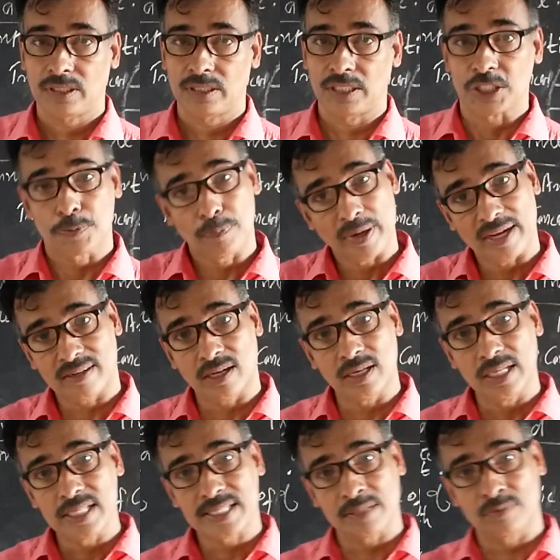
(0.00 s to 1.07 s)
This
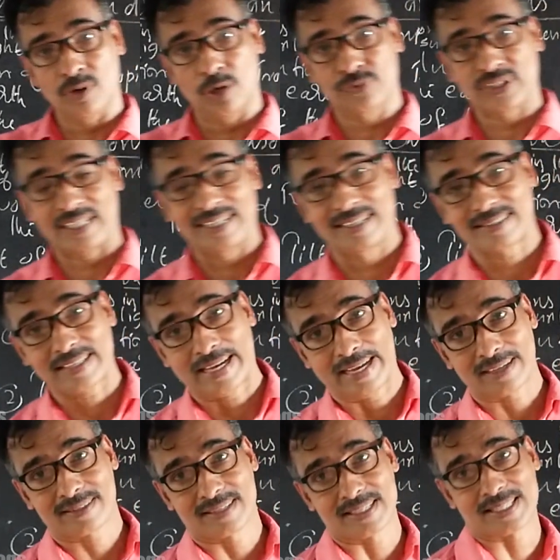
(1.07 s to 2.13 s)
parallelism of the earth
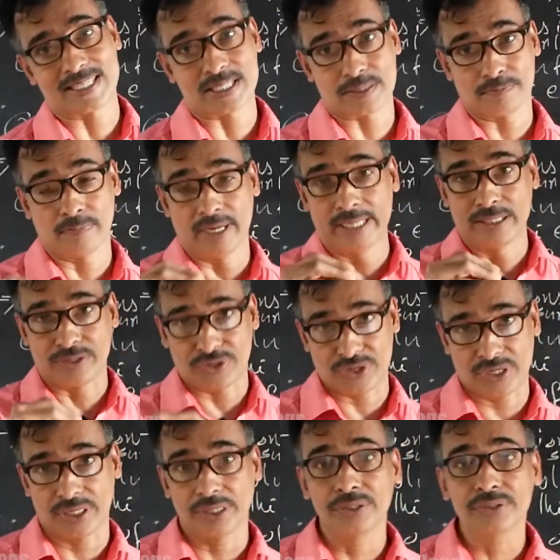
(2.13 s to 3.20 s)
axis is
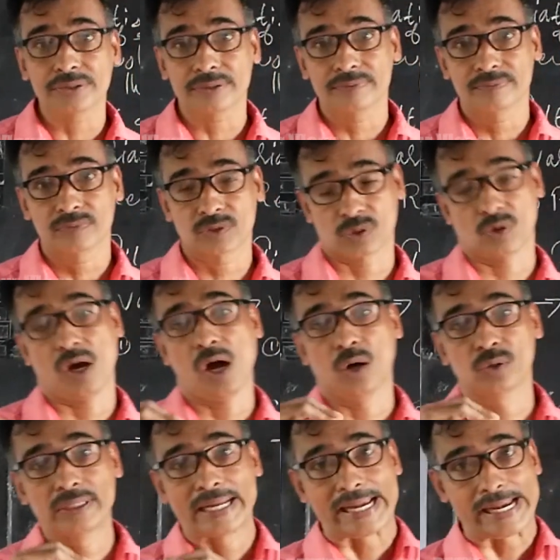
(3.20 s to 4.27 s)
maintained throughout the